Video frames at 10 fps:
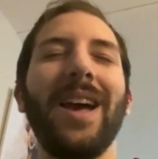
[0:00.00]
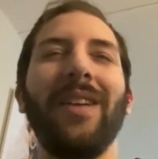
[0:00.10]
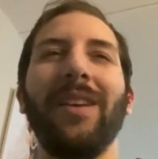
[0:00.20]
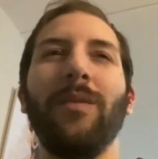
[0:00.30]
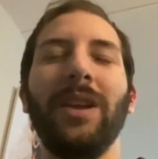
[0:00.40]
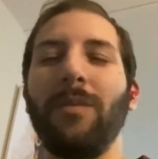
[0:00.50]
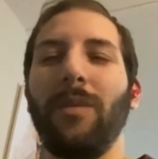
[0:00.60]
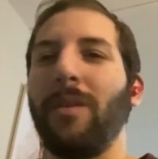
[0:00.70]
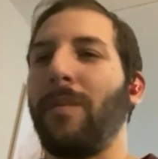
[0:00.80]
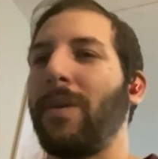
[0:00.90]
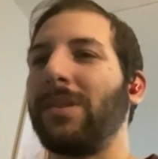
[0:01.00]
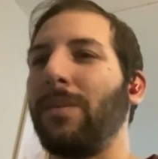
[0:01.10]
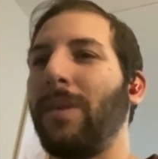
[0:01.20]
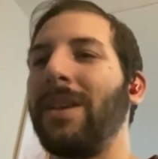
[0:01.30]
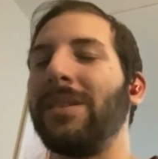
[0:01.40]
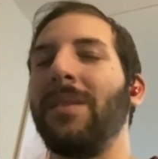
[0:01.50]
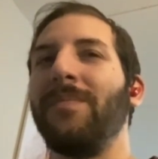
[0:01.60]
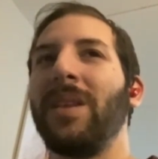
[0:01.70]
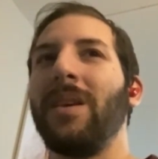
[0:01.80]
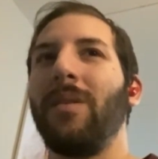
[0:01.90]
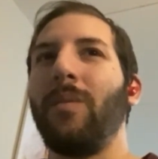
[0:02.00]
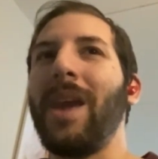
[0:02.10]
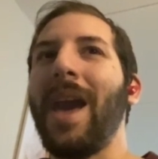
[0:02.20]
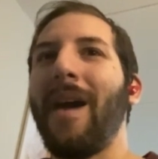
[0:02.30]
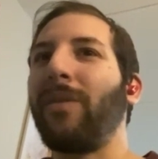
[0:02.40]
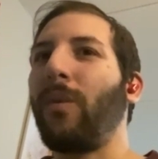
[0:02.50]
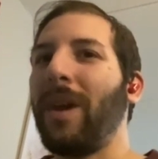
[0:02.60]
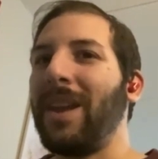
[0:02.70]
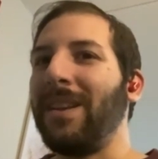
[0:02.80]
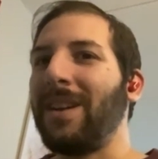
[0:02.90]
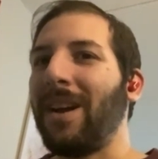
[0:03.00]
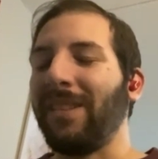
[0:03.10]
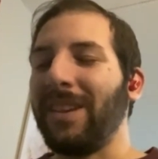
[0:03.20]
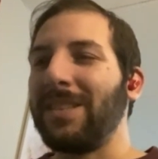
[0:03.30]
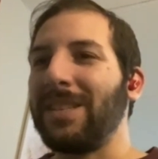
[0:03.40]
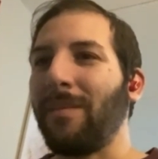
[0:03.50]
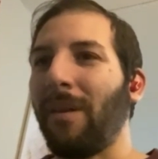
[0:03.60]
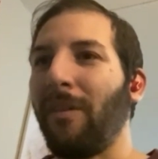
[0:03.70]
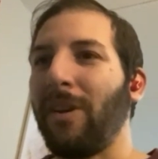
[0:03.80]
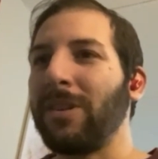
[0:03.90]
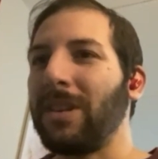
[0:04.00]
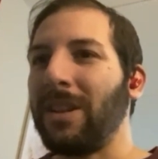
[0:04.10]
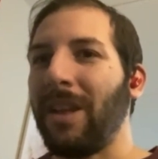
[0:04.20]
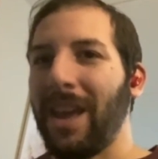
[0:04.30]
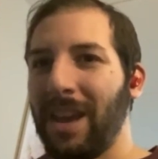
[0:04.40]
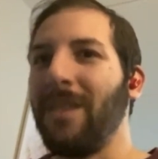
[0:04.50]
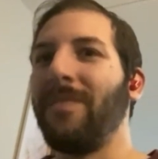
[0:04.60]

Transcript: Uh, like we we were both the same way. We have to wait until at least December first to like